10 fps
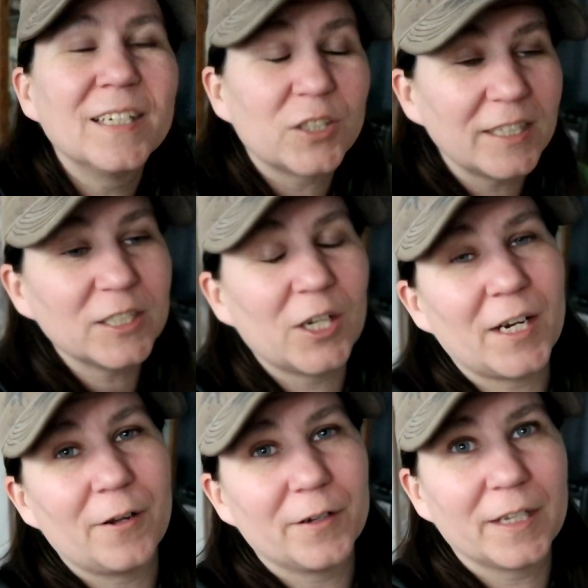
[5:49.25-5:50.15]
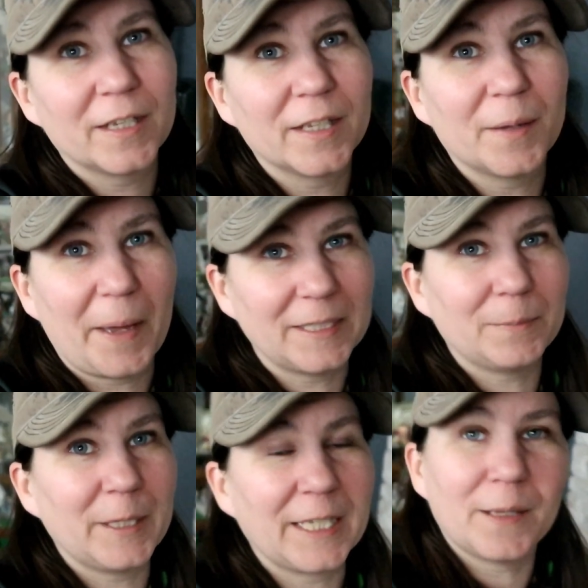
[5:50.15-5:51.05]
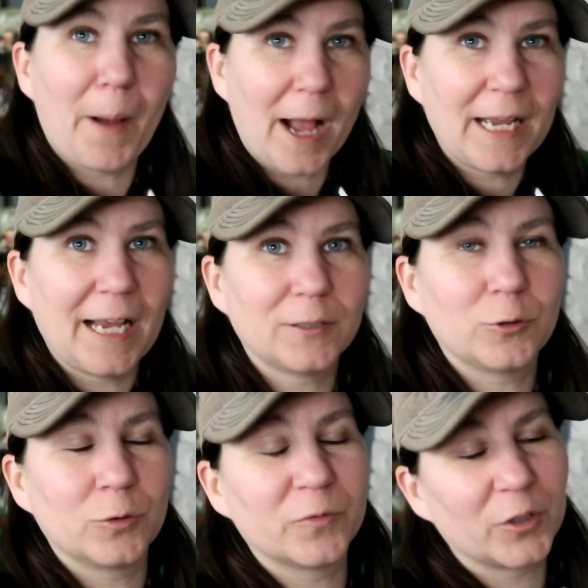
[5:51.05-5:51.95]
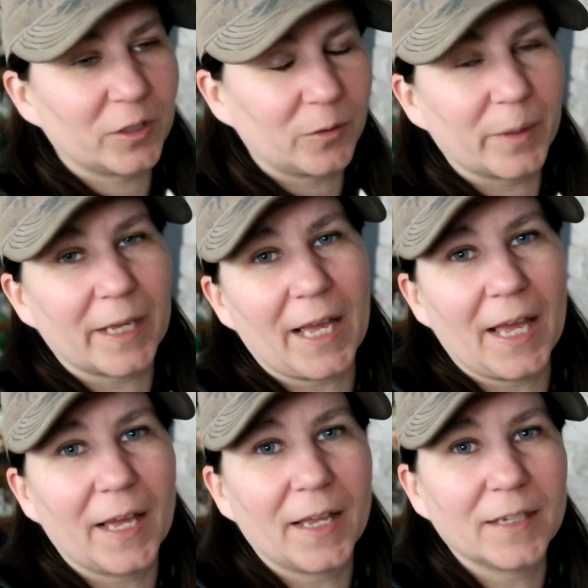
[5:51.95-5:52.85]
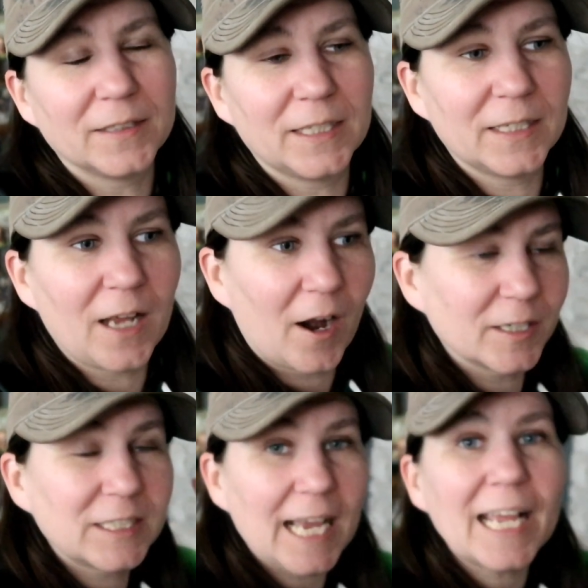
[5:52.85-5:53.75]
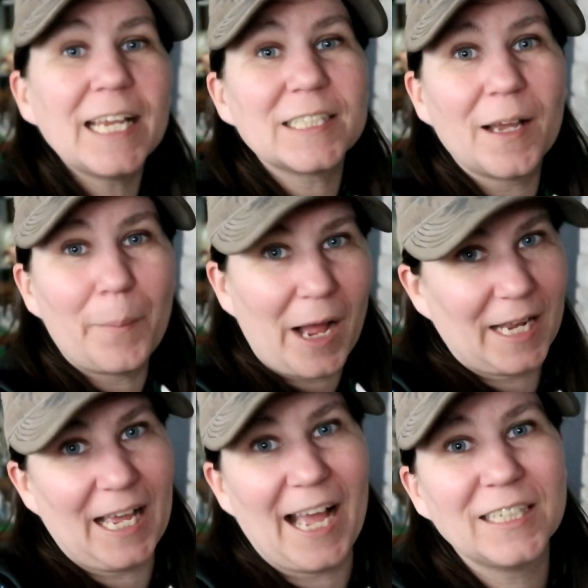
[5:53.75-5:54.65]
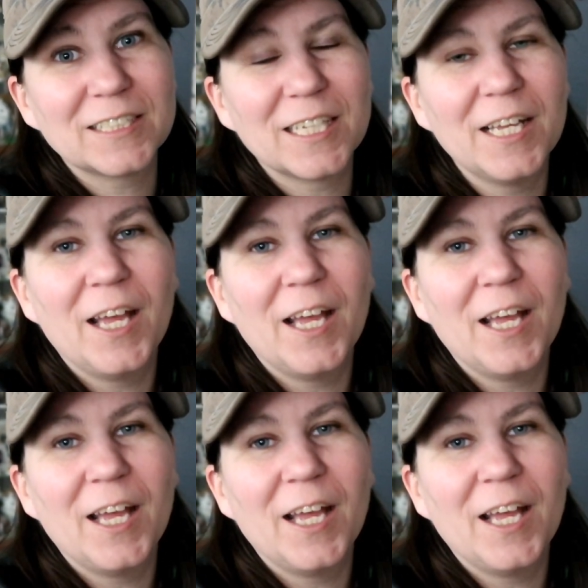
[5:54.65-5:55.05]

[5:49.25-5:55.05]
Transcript: So I just hung out in the basement in the podcast room for a little bit and did our second podcast.